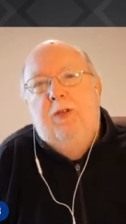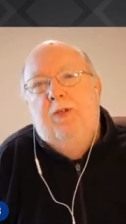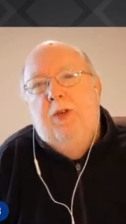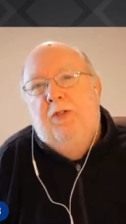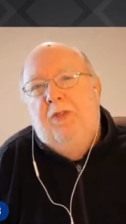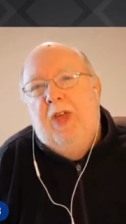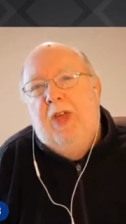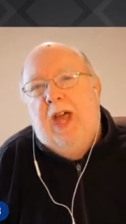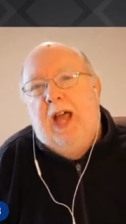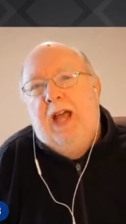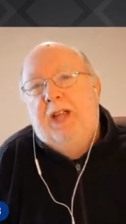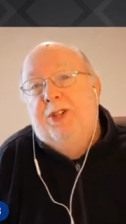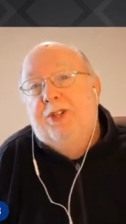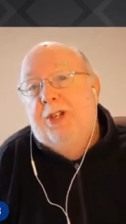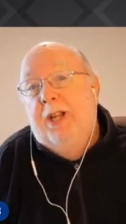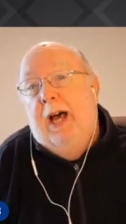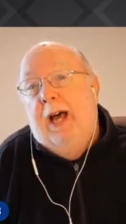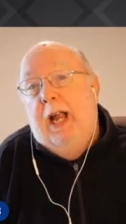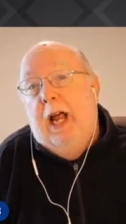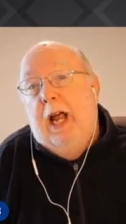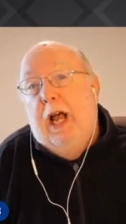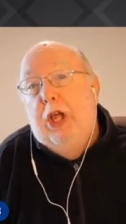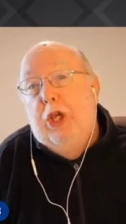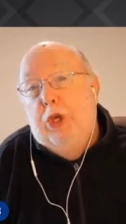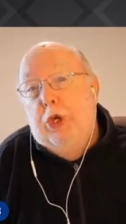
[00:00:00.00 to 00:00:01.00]
that that's
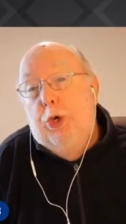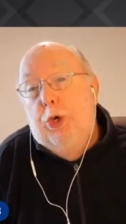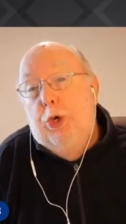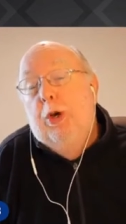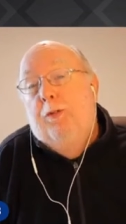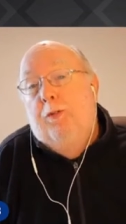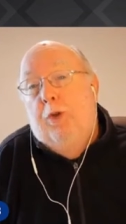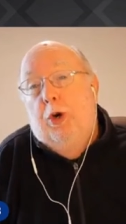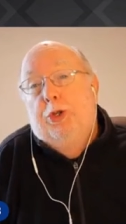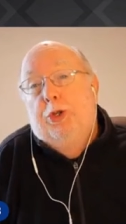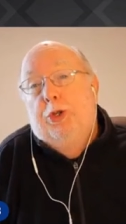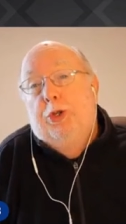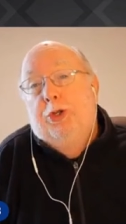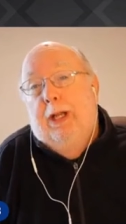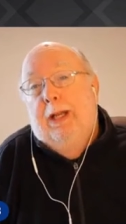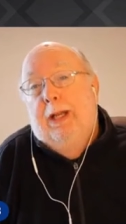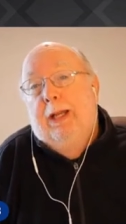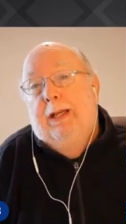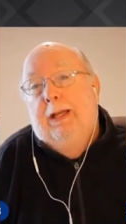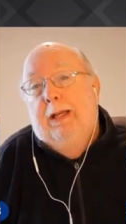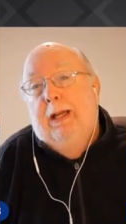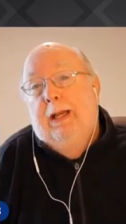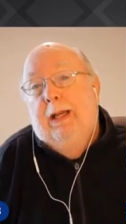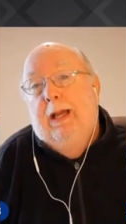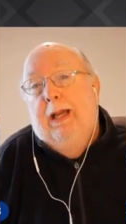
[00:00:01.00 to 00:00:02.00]
not a
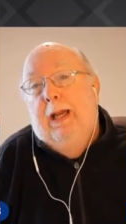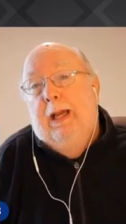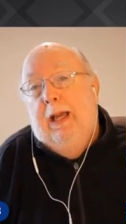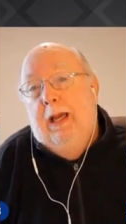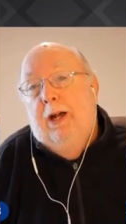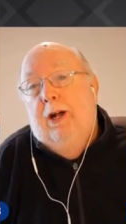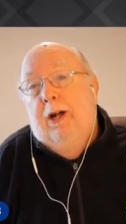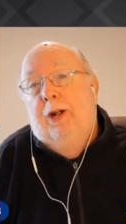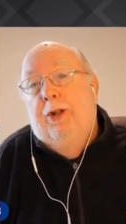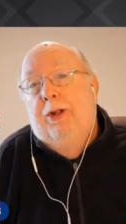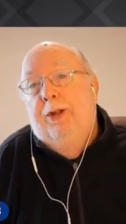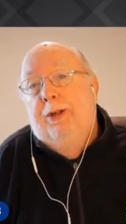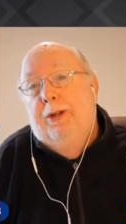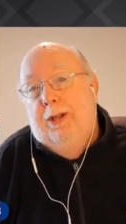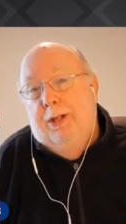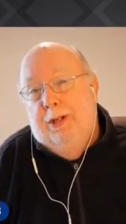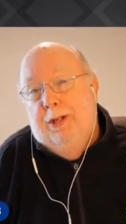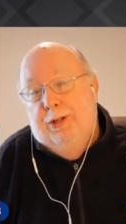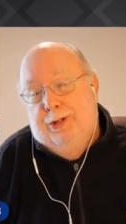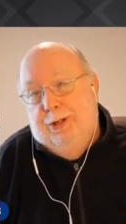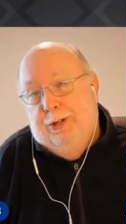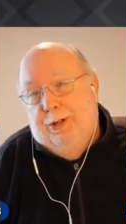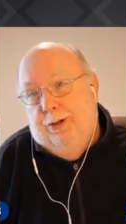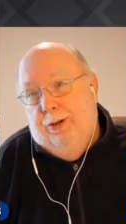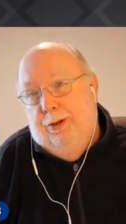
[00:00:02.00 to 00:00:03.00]
universally held
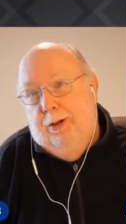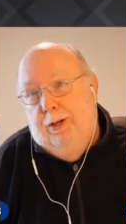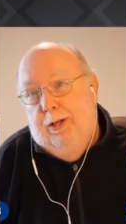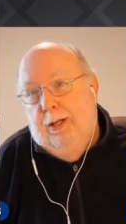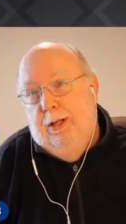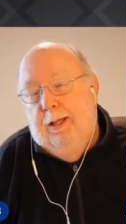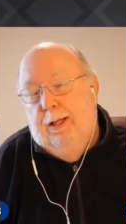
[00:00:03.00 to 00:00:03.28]
concern.